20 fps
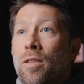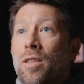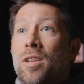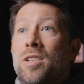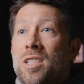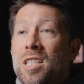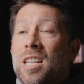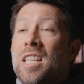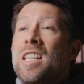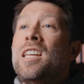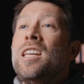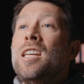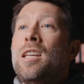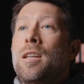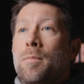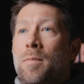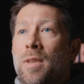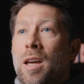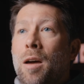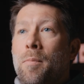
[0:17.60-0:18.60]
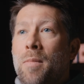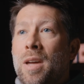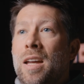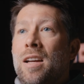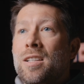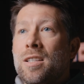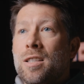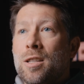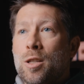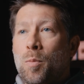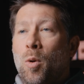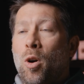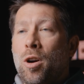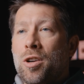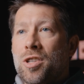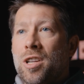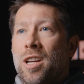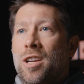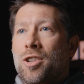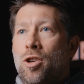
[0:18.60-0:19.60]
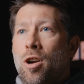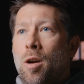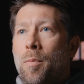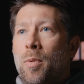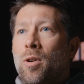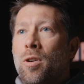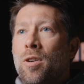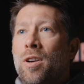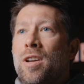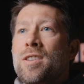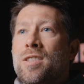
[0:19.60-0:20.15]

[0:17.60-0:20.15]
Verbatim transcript: The team that makes the Sparx skate sharpener